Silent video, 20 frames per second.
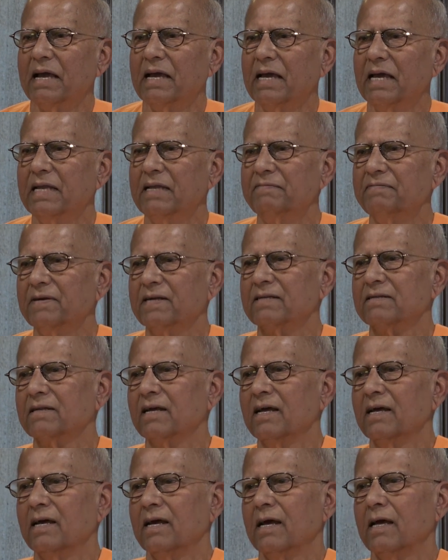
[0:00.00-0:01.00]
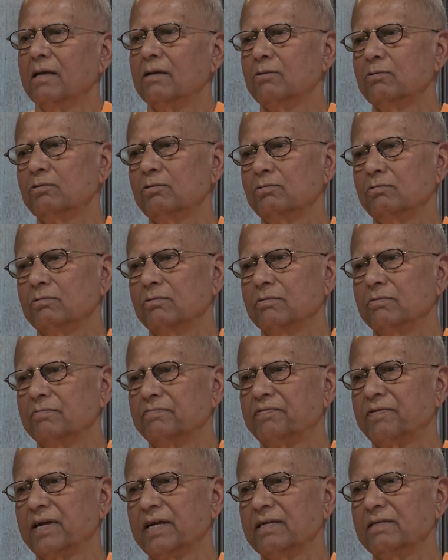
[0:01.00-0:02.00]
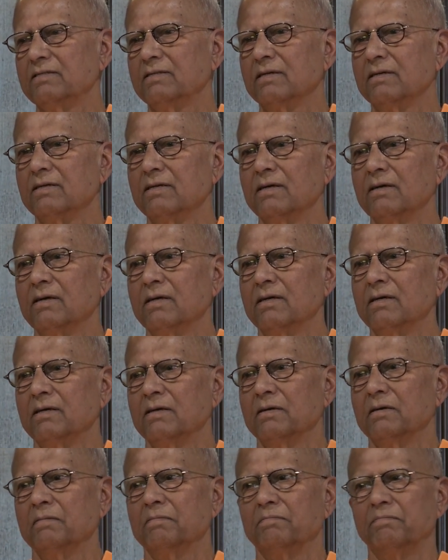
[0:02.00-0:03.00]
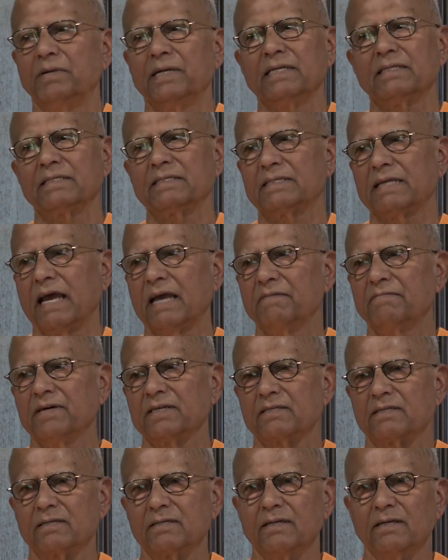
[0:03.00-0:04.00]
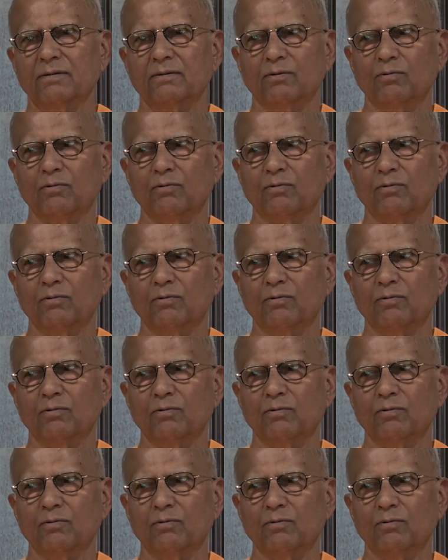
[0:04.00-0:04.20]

elephant, hello, friend, please save us.